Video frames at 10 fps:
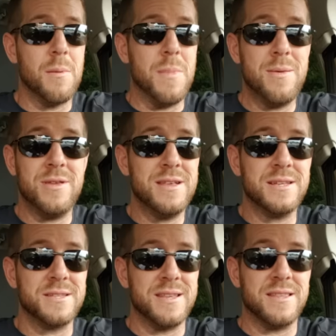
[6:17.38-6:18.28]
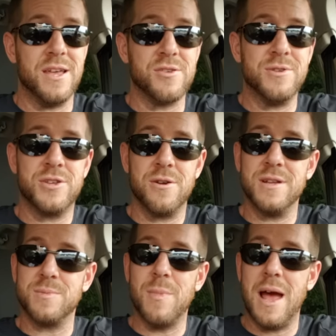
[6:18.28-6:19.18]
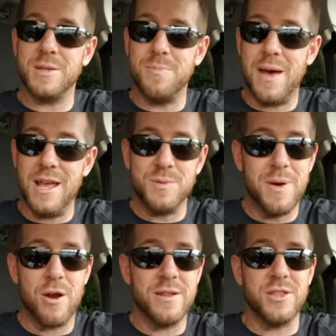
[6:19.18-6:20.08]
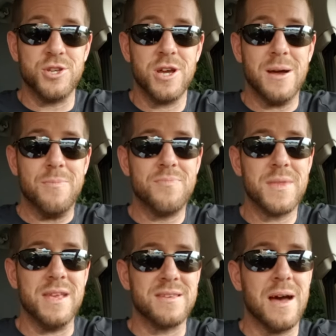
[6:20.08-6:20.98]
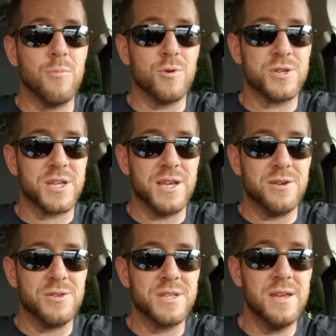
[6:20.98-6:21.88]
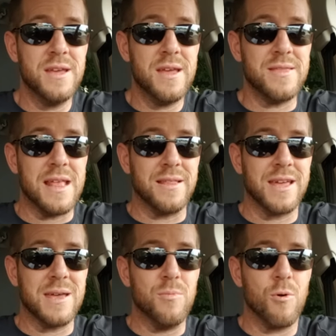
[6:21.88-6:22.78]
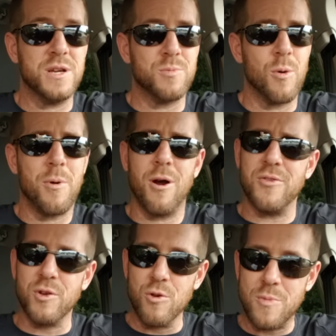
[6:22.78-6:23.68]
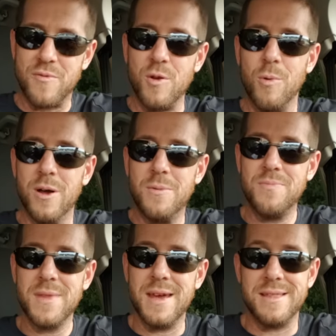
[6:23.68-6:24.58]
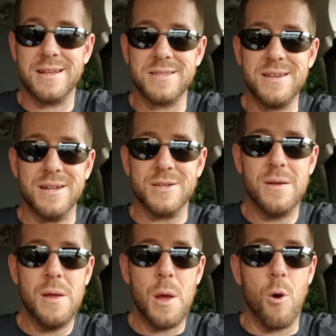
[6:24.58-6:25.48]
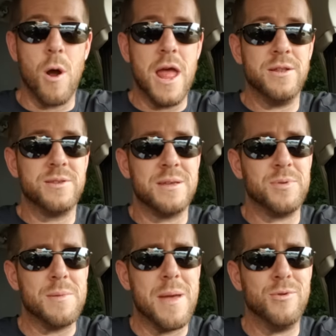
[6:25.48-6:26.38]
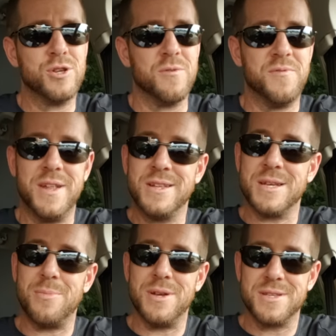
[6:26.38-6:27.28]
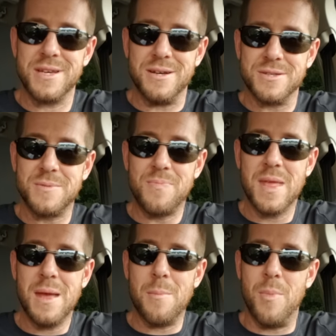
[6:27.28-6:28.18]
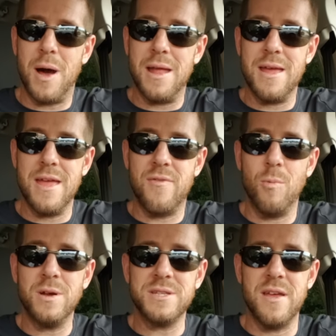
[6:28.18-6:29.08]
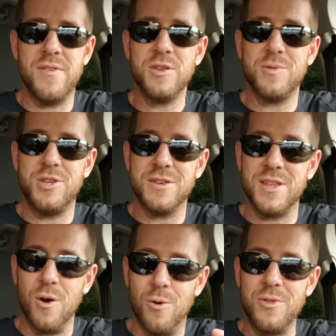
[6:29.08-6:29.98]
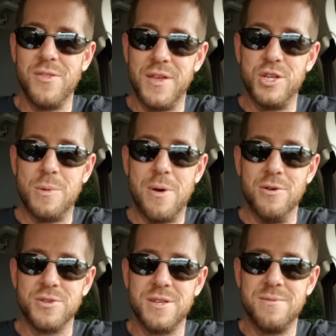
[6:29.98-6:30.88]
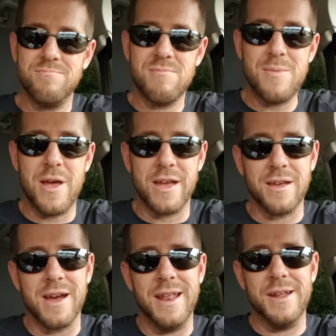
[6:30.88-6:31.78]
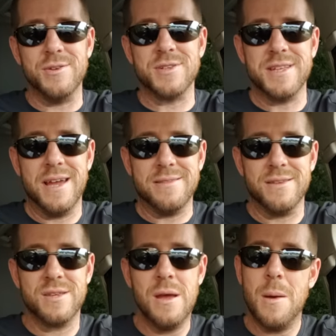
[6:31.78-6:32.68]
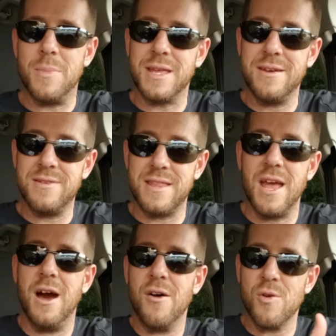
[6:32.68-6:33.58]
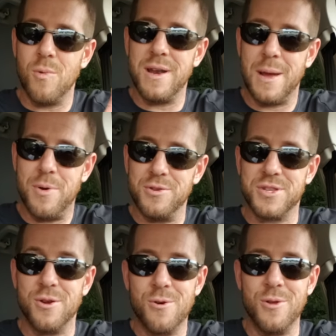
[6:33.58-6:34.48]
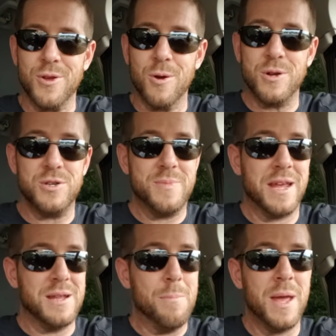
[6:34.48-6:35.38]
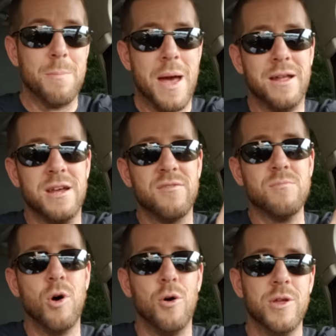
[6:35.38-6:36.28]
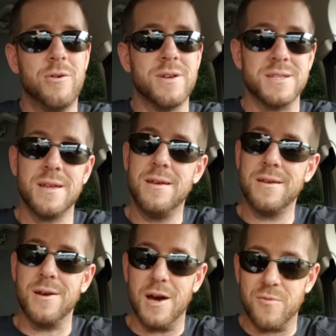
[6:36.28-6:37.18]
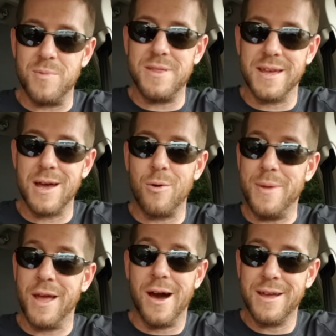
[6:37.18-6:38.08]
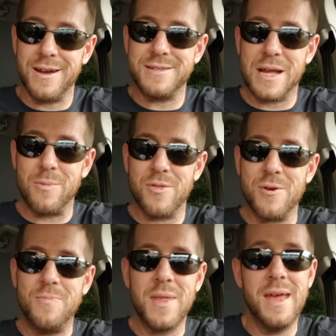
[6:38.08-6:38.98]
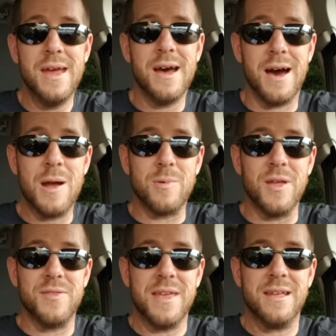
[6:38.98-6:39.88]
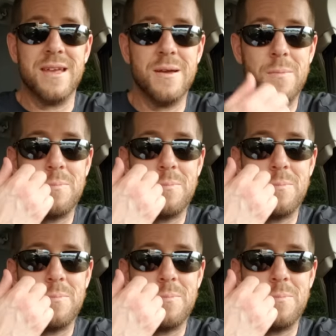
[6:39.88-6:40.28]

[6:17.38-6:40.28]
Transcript: Maybe this, that the other intern is better at the job. He's got more skills. They like him more. He's more part of the group, if you will. And that's that. And simply maybe she'll fit in someplace else. But if this was just the only thing she posted, maybe I could kind of understand this. But given the other one I posted earlier when she was making a big mountain of a molehill, because God forbid that guy would make eye contact with her, I really think,